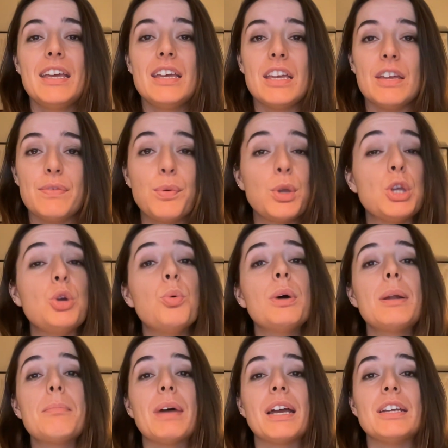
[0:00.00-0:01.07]
if you
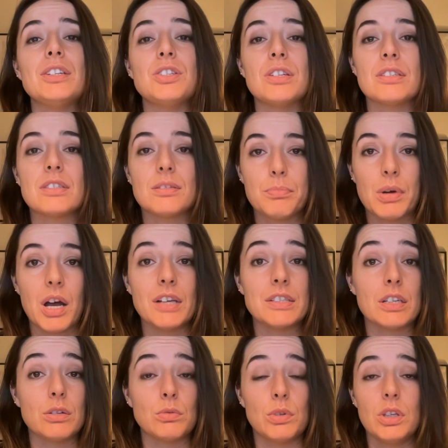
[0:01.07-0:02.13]
wouldn't mind just
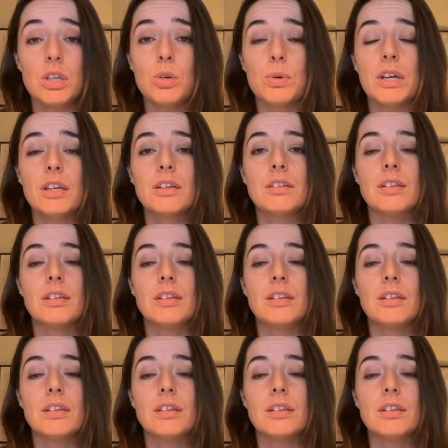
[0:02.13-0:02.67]
pausing really quick